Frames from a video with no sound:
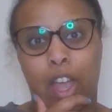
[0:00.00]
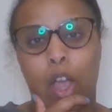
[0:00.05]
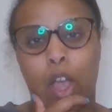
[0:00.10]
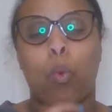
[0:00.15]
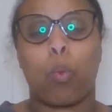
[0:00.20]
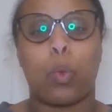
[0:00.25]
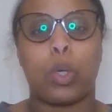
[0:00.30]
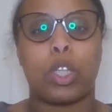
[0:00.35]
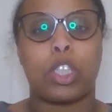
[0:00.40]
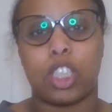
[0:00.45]

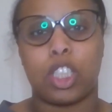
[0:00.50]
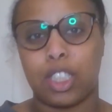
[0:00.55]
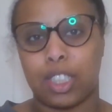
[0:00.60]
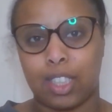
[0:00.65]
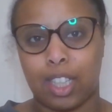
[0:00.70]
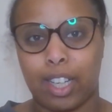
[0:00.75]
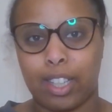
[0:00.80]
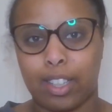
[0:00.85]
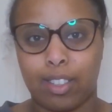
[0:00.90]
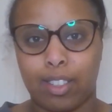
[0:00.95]
which is
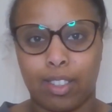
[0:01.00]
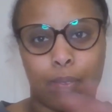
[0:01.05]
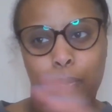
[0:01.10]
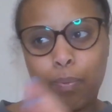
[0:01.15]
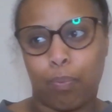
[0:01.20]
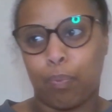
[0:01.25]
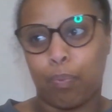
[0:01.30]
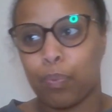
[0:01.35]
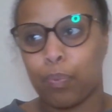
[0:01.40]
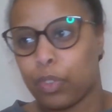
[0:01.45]
like
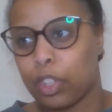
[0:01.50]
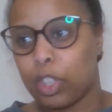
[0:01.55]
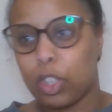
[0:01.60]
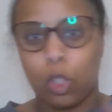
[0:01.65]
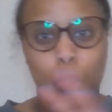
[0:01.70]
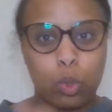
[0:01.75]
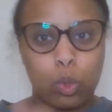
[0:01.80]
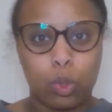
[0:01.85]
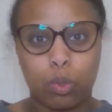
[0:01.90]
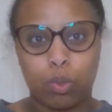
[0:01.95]
the
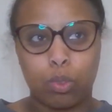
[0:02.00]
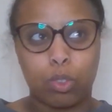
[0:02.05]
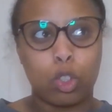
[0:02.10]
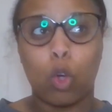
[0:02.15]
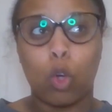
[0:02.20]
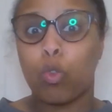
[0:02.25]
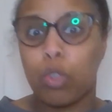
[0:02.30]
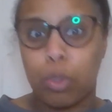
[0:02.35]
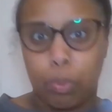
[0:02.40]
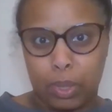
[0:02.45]
Soul
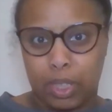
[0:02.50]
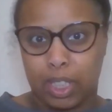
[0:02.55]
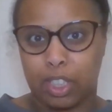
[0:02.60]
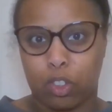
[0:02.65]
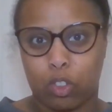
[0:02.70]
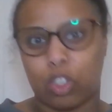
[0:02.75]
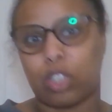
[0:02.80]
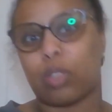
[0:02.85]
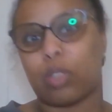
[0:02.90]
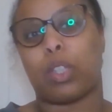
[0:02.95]
Reaper
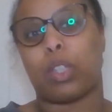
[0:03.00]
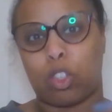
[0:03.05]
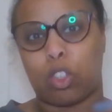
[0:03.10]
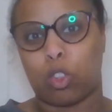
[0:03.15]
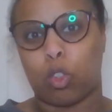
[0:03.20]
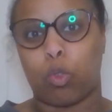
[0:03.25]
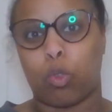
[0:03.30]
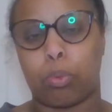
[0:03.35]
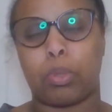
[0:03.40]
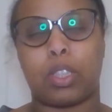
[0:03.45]
district, where the
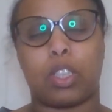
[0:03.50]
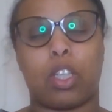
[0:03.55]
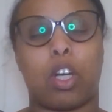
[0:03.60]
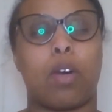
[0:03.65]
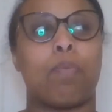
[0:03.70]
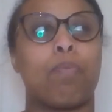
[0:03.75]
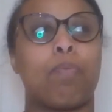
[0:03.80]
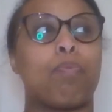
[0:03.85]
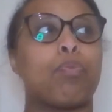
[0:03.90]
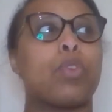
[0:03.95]
Soul Reapers are.
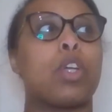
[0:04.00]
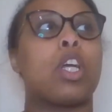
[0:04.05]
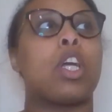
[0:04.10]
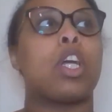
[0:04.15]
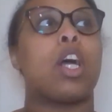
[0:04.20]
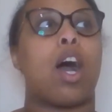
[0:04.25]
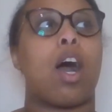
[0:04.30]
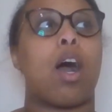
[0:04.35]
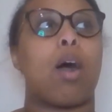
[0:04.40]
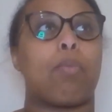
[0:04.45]

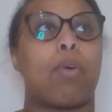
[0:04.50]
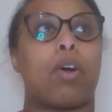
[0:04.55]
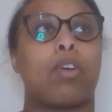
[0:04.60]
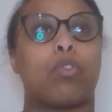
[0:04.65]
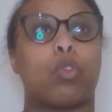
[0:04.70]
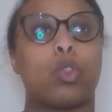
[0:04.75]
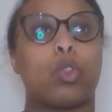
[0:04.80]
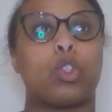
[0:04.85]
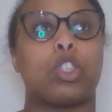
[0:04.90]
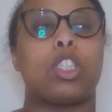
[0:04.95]

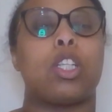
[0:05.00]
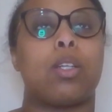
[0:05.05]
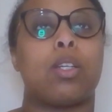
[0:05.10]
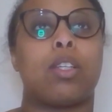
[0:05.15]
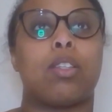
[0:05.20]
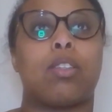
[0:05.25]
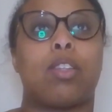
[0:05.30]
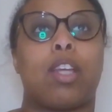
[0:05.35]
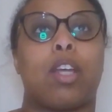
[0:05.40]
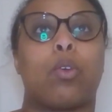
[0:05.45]
Unfortunately,
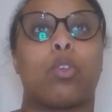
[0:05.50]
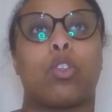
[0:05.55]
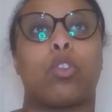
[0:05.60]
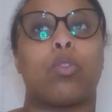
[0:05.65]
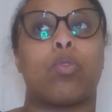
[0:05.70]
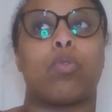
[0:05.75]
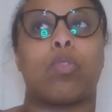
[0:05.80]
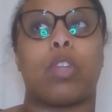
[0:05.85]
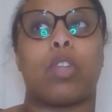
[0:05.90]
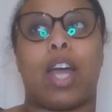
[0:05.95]

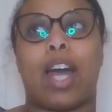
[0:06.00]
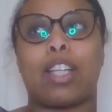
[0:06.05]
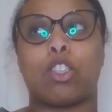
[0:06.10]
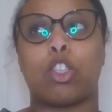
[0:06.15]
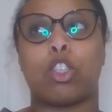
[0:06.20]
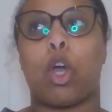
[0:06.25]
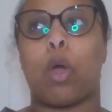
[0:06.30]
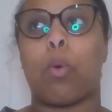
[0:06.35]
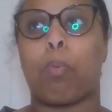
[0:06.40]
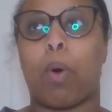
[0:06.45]
they had to
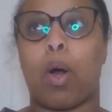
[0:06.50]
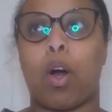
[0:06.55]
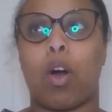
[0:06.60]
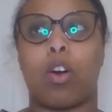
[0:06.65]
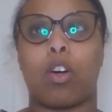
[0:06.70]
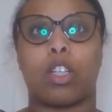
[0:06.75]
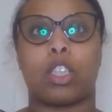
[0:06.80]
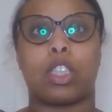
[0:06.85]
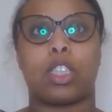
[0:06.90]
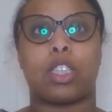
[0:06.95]
go
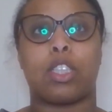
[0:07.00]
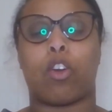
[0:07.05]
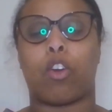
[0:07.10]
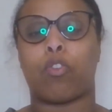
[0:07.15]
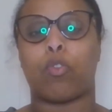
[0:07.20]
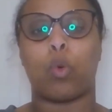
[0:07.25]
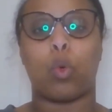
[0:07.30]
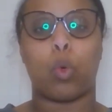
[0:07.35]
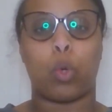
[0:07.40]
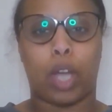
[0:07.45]
past, there are
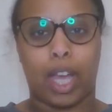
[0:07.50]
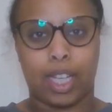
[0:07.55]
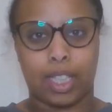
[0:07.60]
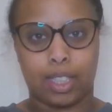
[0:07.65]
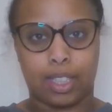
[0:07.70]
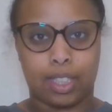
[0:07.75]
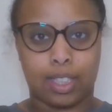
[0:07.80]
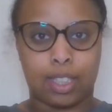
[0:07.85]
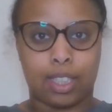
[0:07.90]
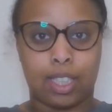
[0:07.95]
four
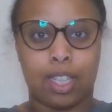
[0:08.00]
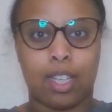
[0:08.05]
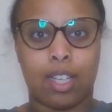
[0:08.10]
gates,